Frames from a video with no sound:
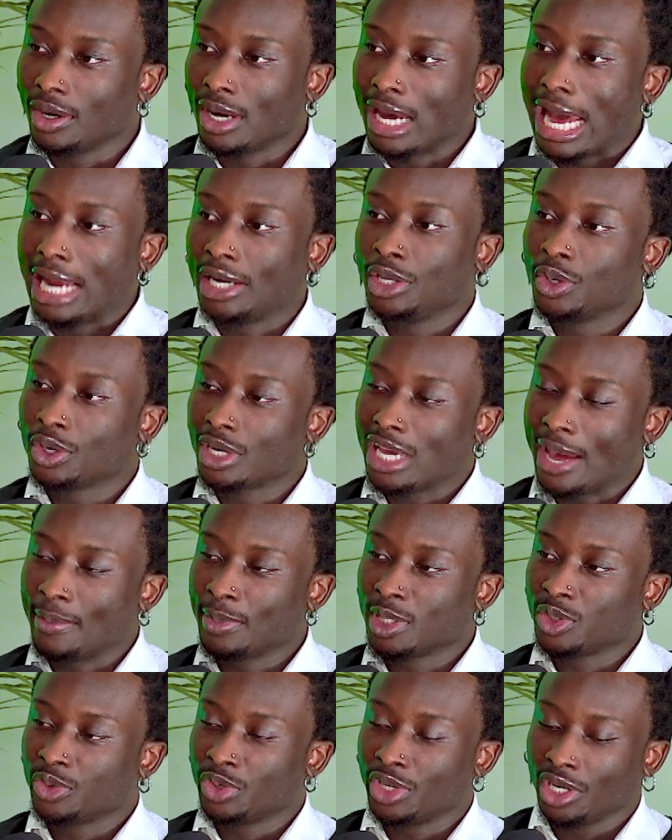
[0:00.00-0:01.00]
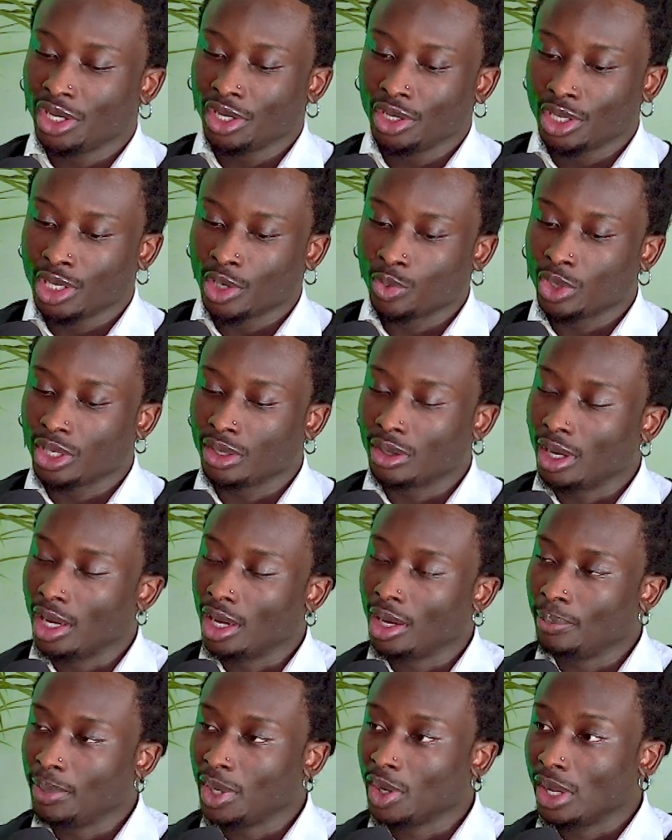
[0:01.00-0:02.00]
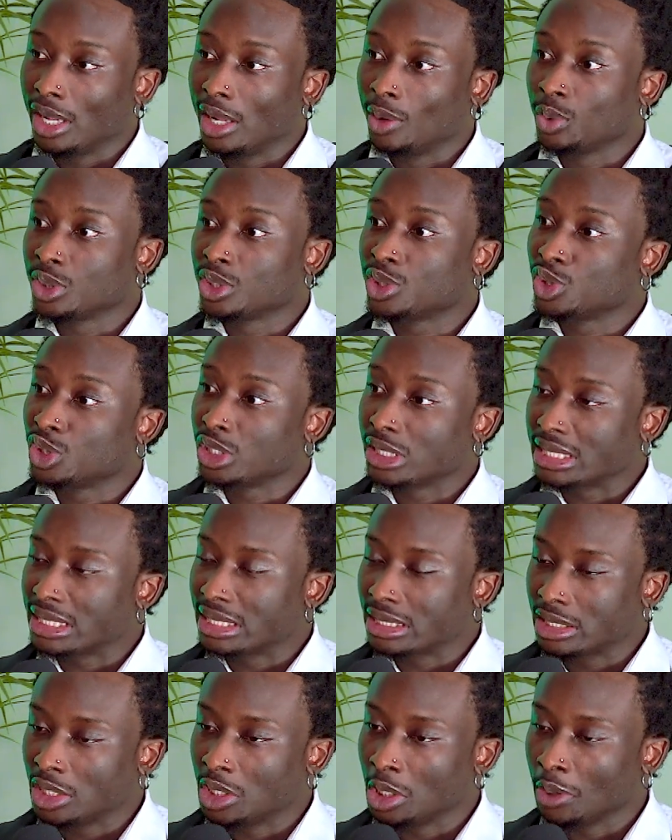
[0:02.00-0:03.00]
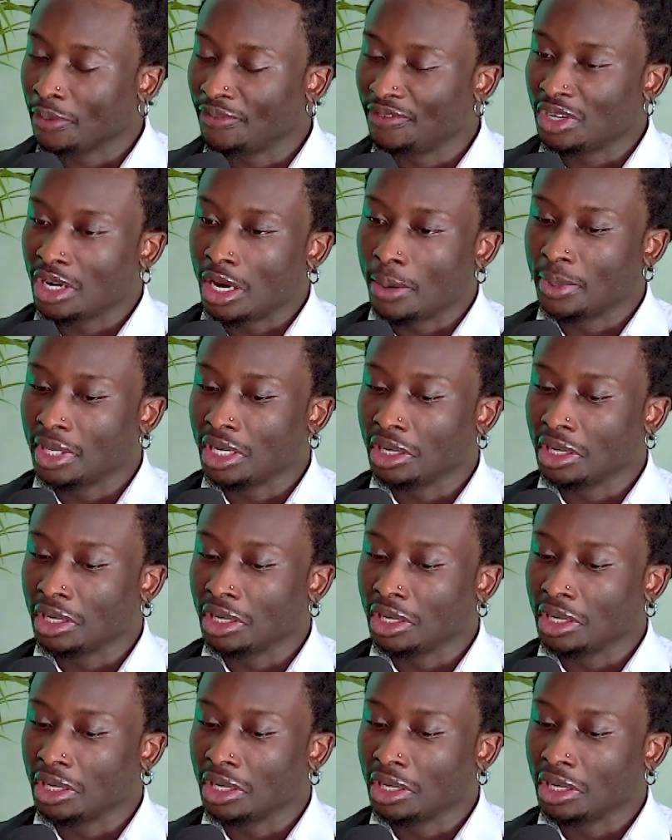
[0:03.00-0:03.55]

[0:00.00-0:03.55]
And your chemistry, you know, with BOL was just, you know, phenomenal.